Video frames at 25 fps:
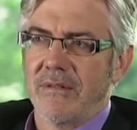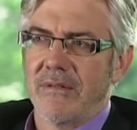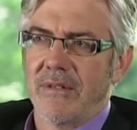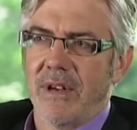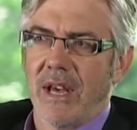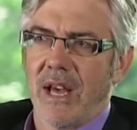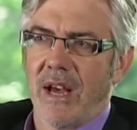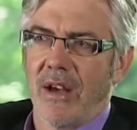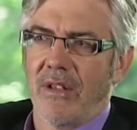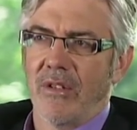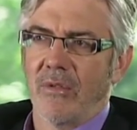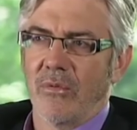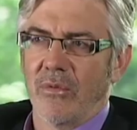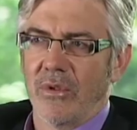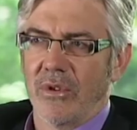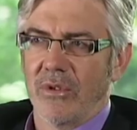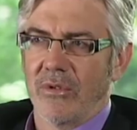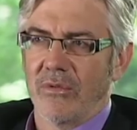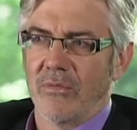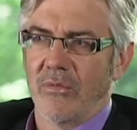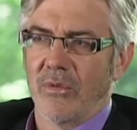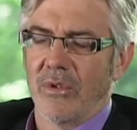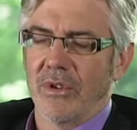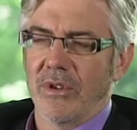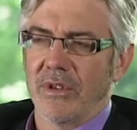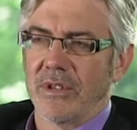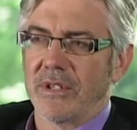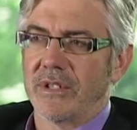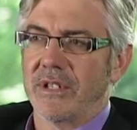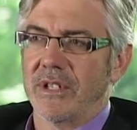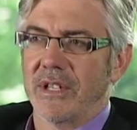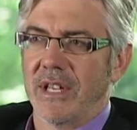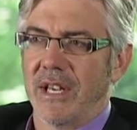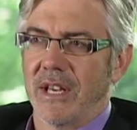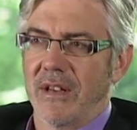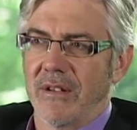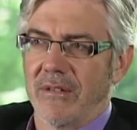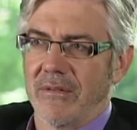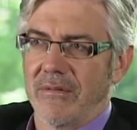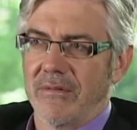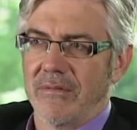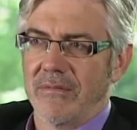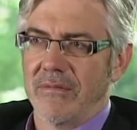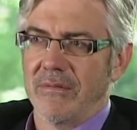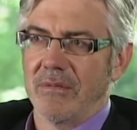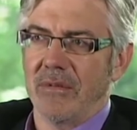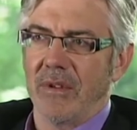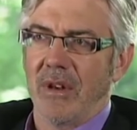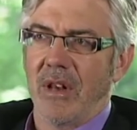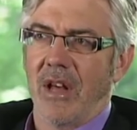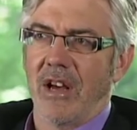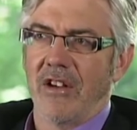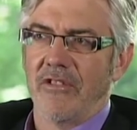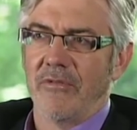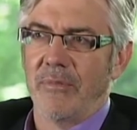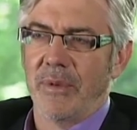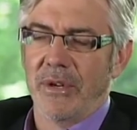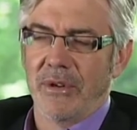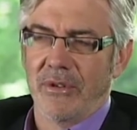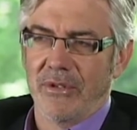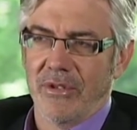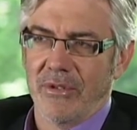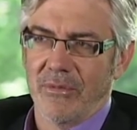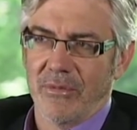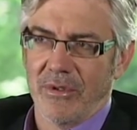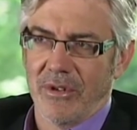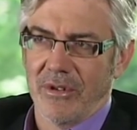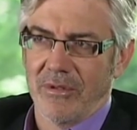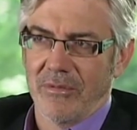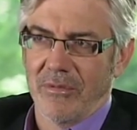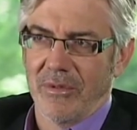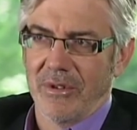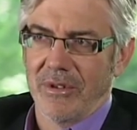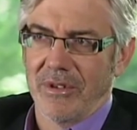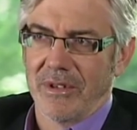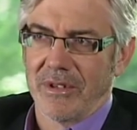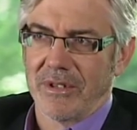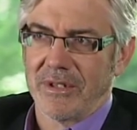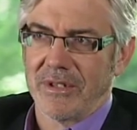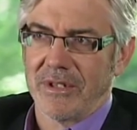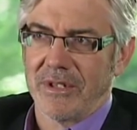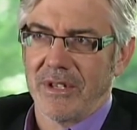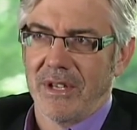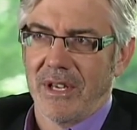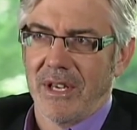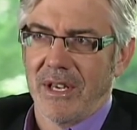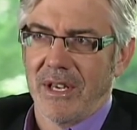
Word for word: how the world works and how life beyond the world works.